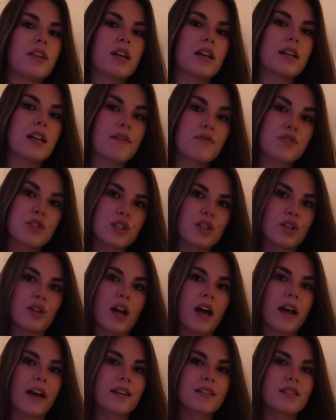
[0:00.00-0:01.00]
think I'd have to do
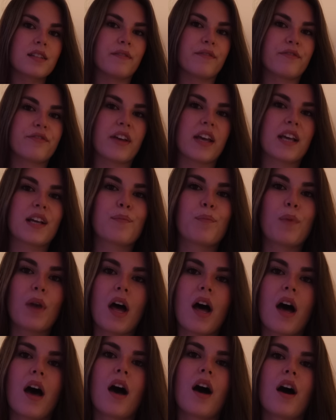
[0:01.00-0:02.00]
like some fake
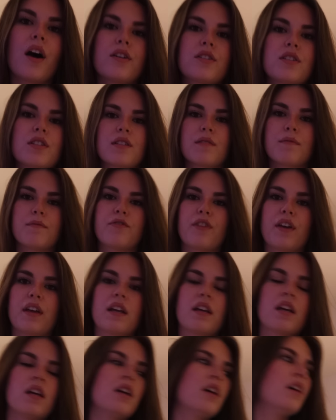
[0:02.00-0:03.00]
blood, some
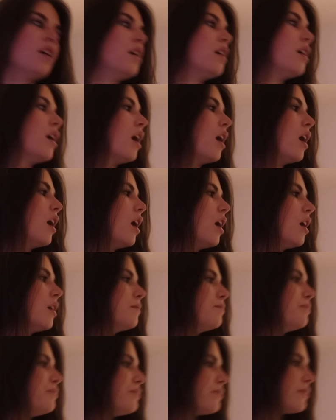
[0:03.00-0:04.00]
fake
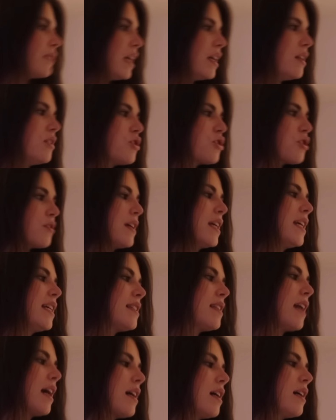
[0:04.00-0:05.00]
um, injuries,
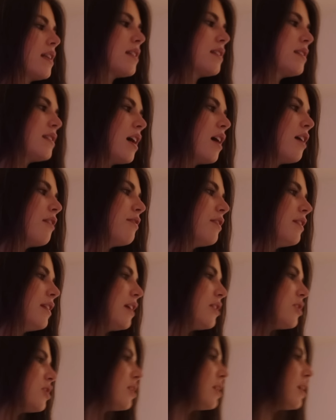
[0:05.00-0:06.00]
that kind of stuff, and
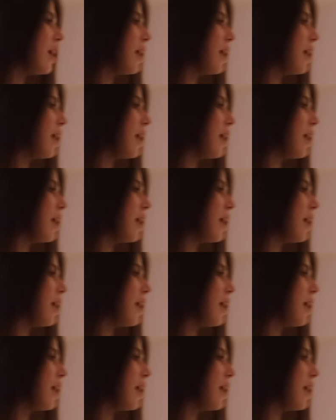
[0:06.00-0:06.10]
then do it